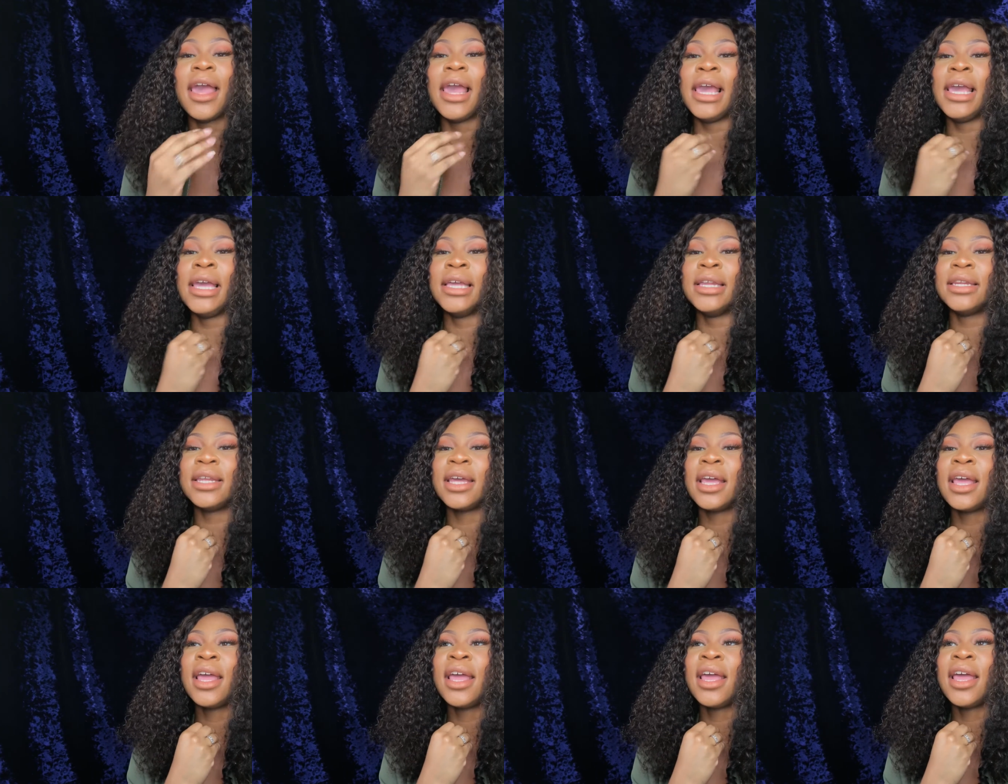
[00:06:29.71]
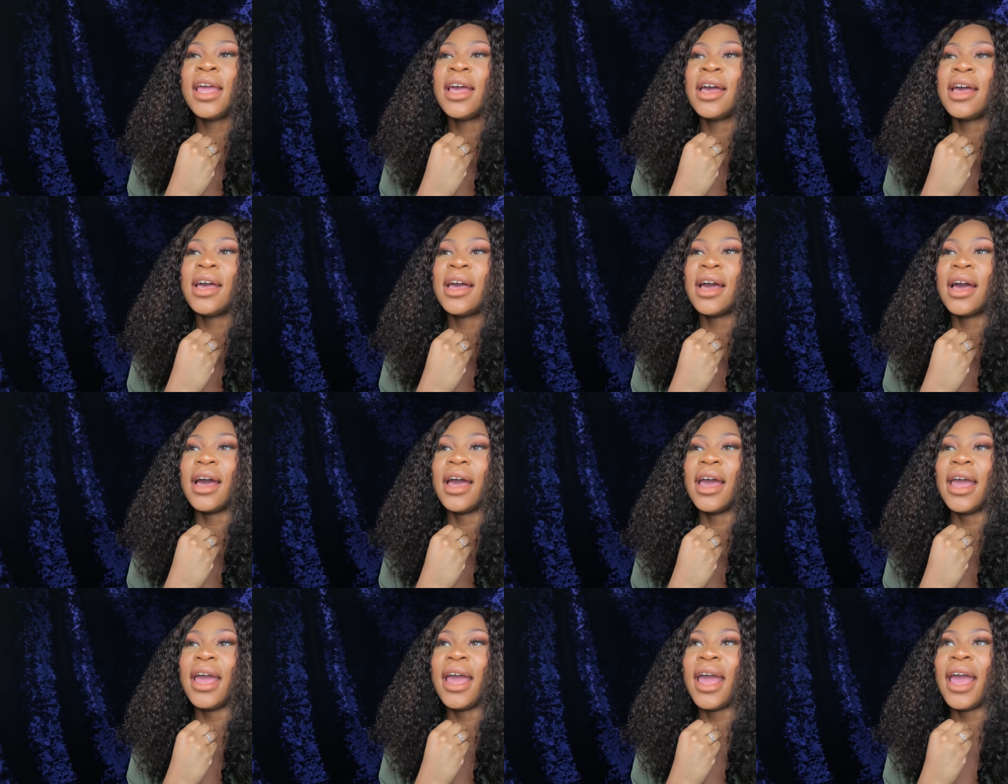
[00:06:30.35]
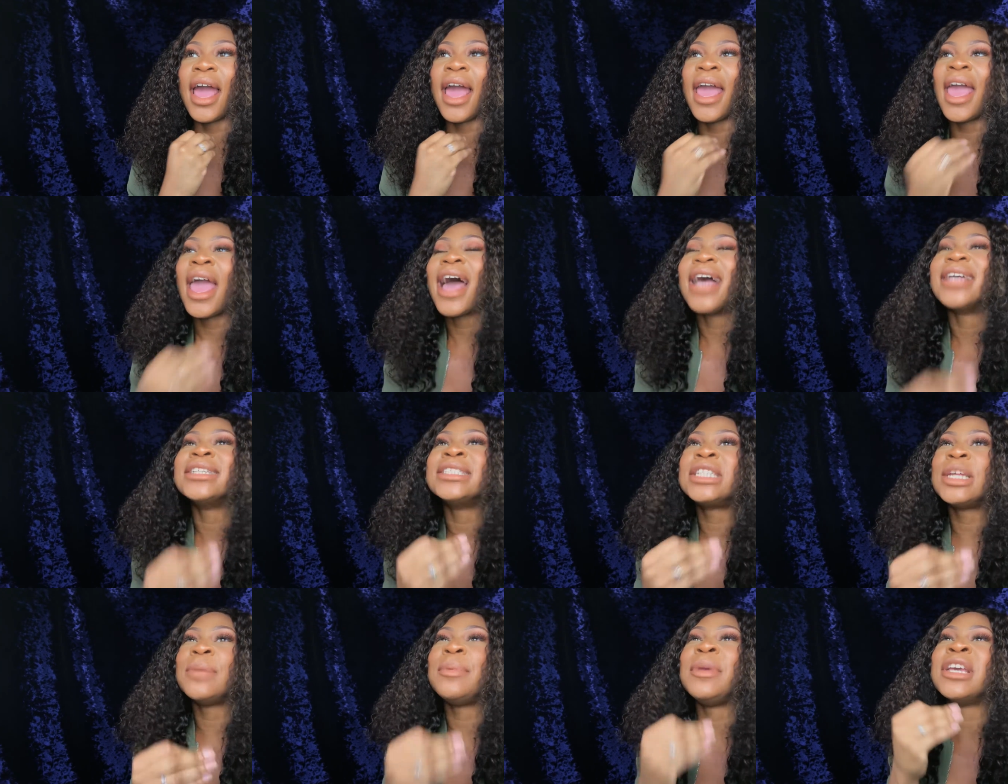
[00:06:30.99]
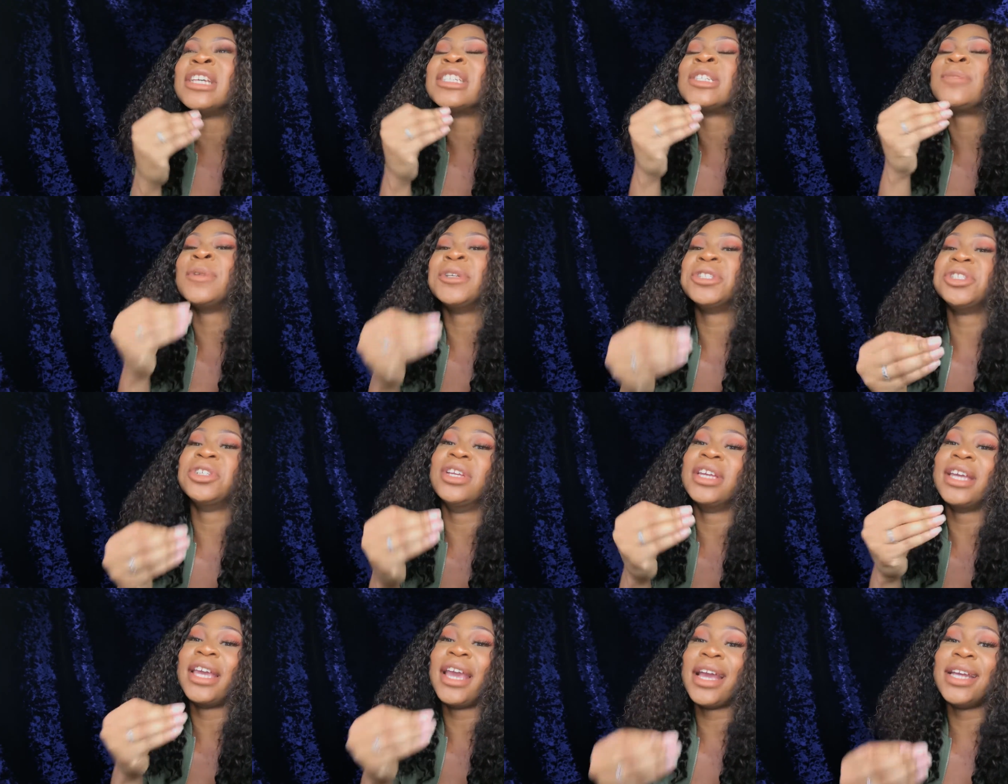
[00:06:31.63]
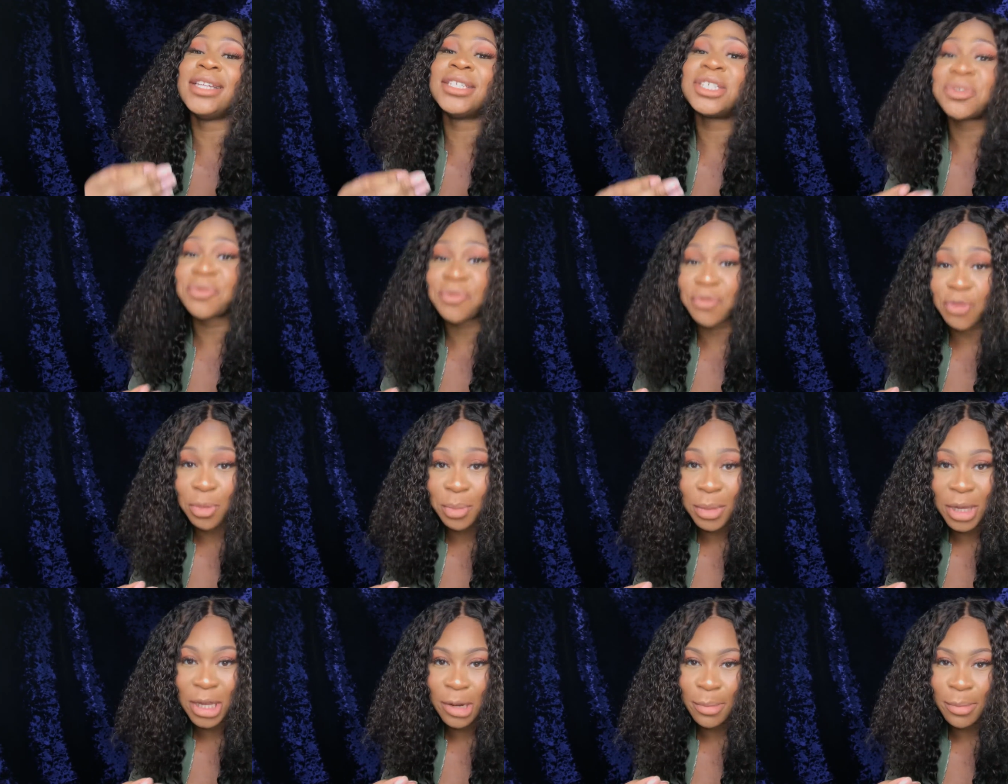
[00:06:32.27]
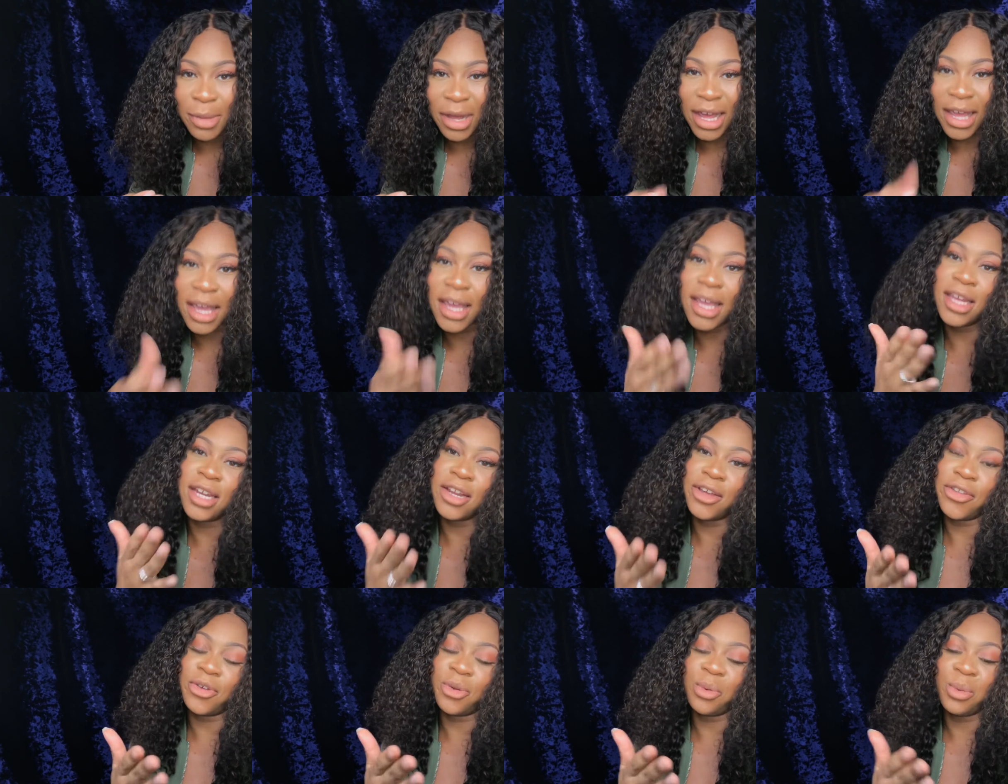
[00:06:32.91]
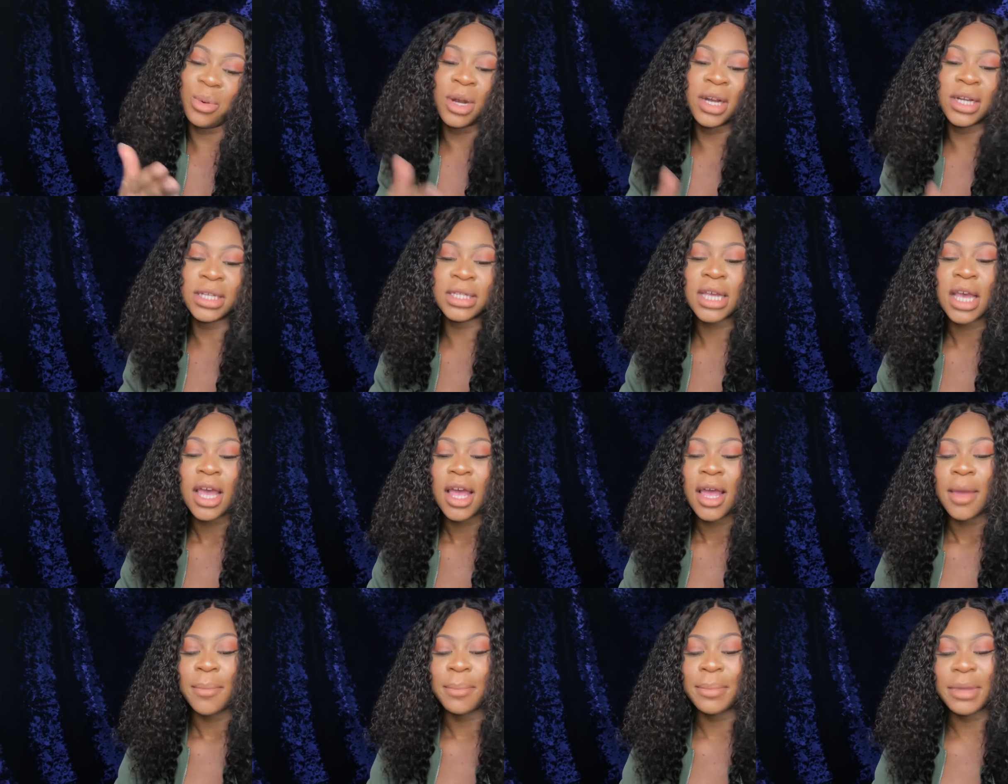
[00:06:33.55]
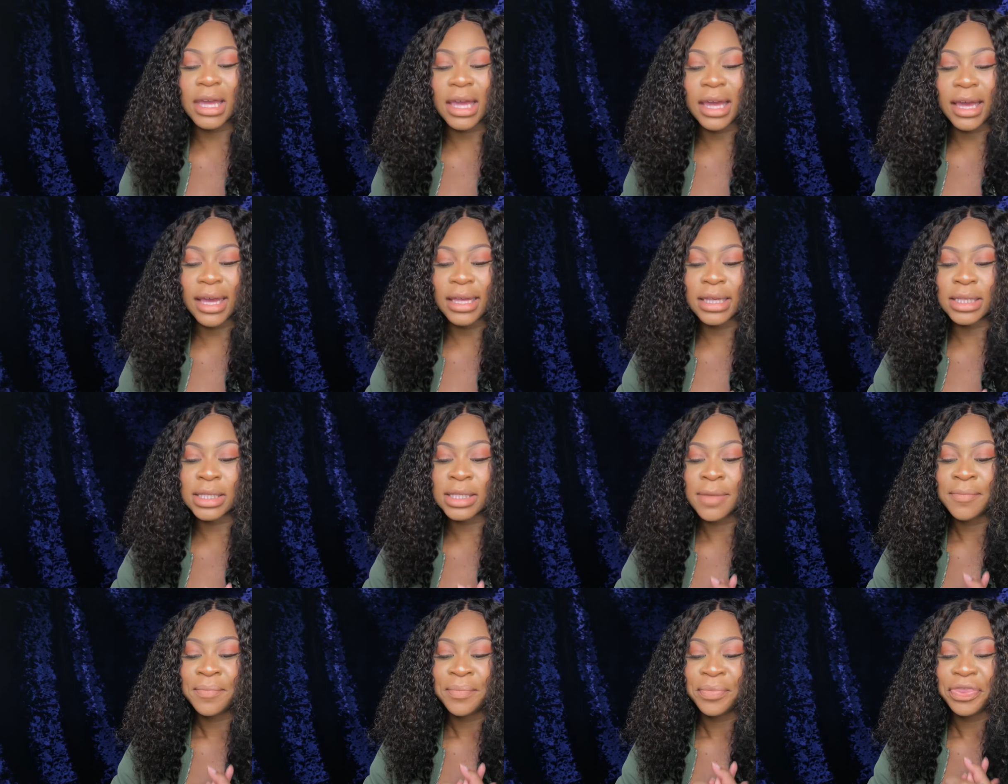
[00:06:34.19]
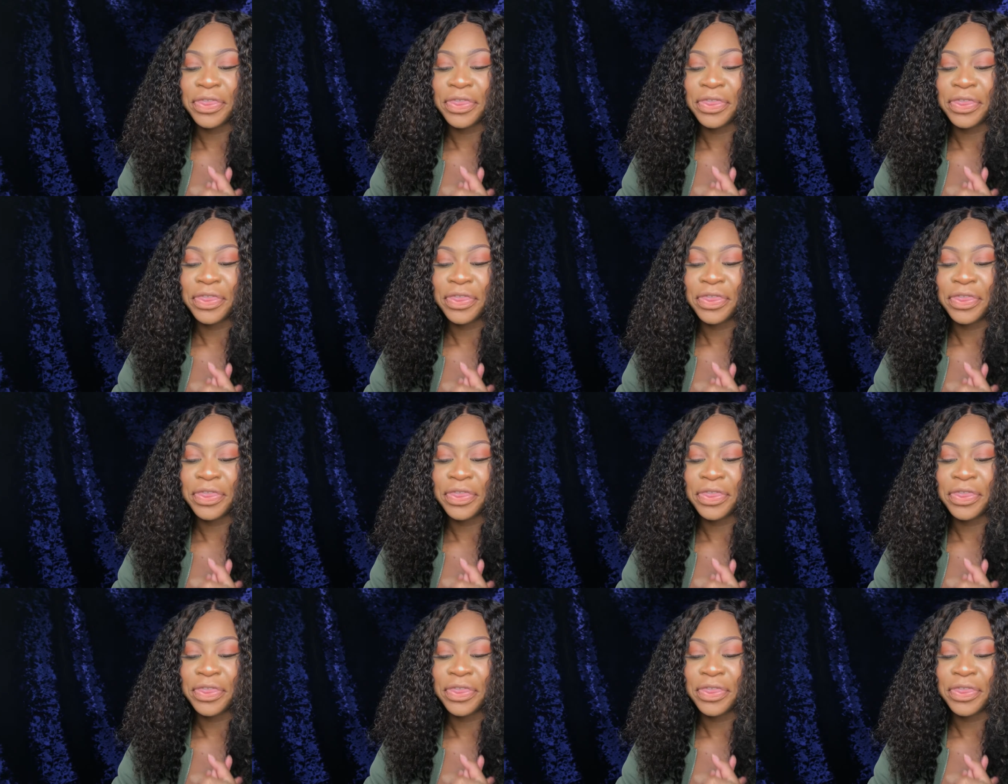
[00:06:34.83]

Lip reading: And it has to be a special occasion for me to buy it, in other words, because